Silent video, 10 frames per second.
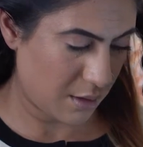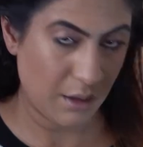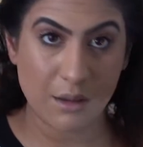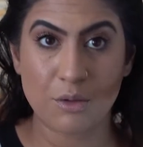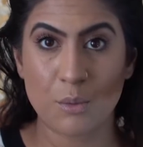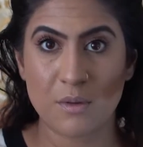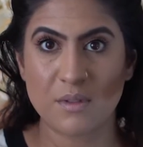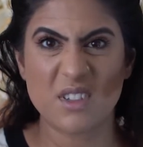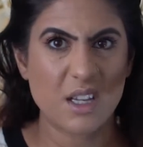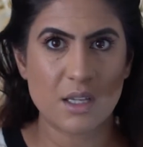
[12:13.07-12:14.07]
I think
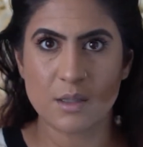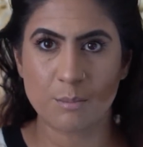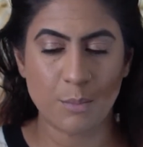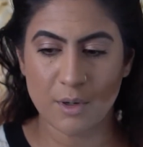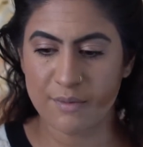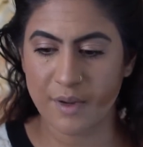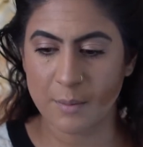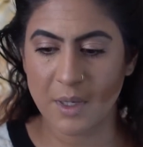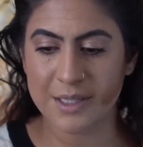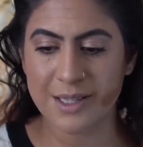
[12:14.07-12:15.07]
350 is perfect,
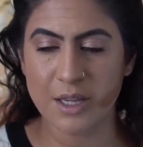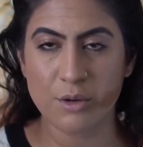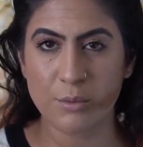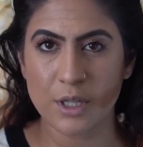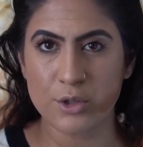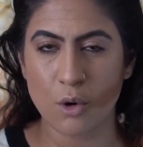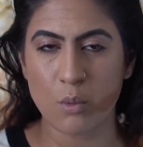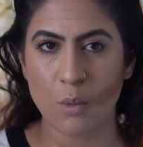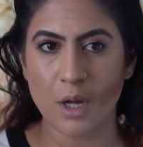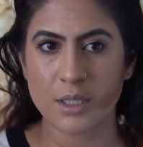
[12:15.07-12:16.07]
because again, you really don't
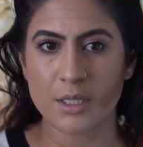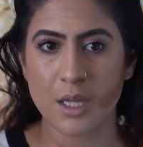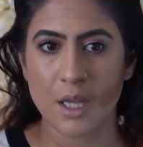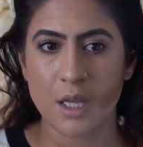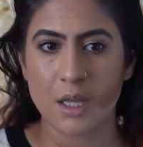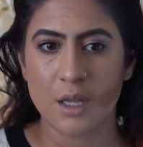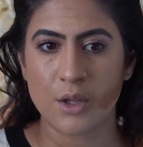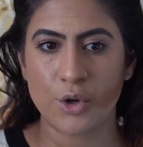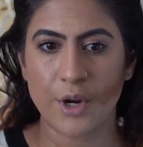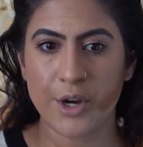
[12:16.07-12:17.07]
want
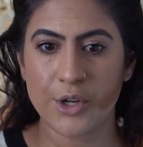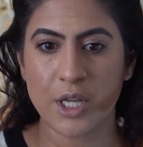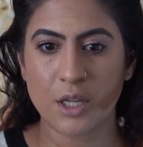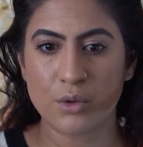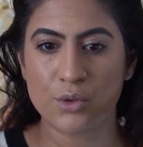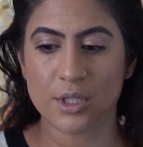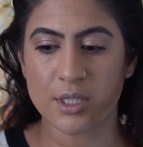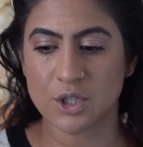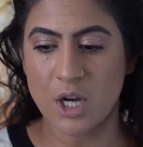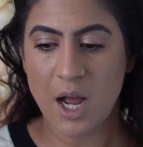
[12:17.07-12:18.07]
your hair to get used to
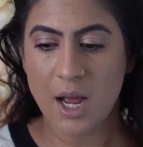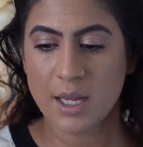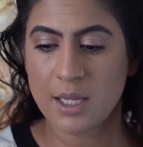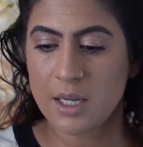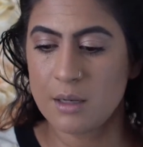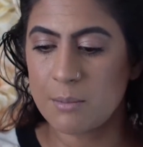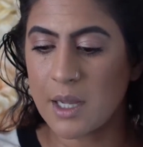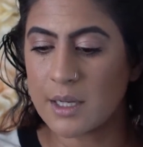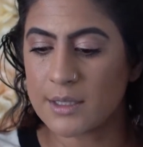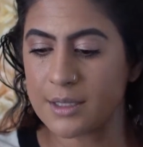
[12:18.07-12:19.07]
such a high heat,
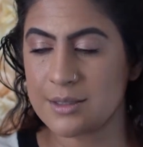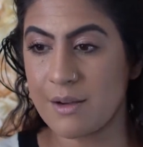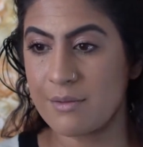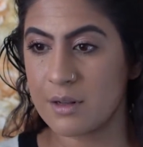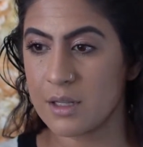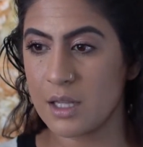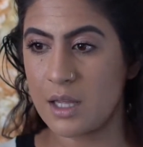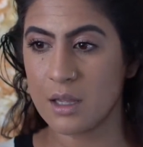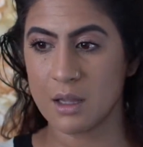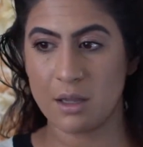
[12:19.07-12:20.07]
because it definitely